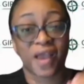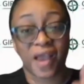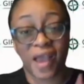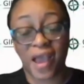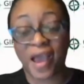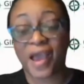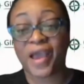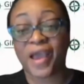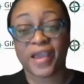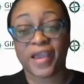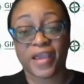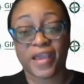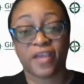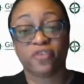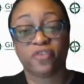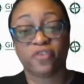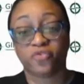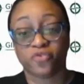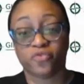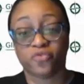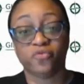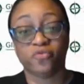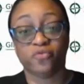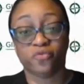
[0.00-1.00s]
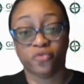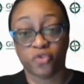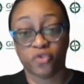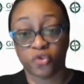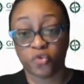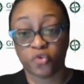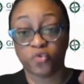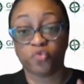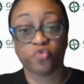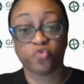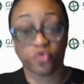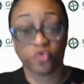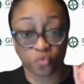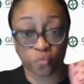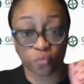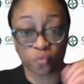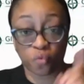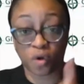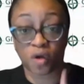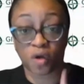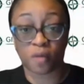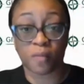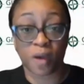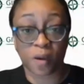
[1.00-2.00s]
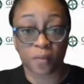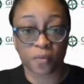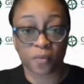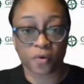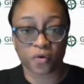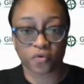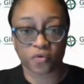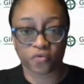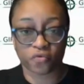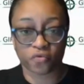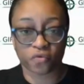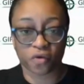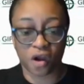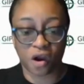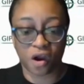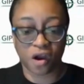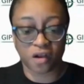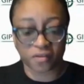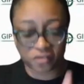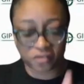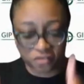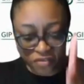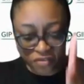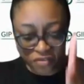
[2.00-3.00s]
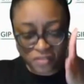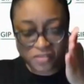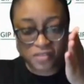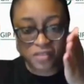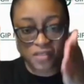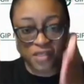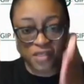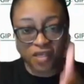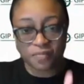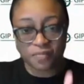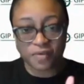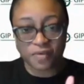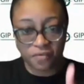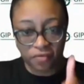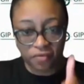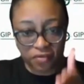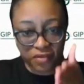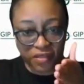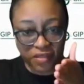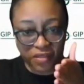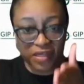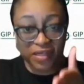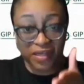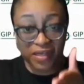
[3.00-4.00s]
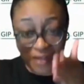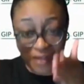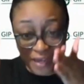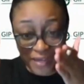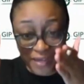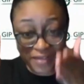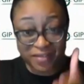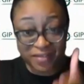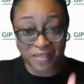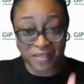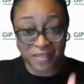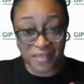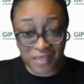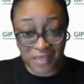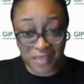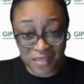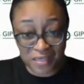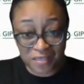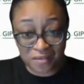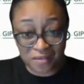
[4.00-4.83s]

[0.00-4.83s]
I had to use just one of my personal cards just to keep everything nice and neat.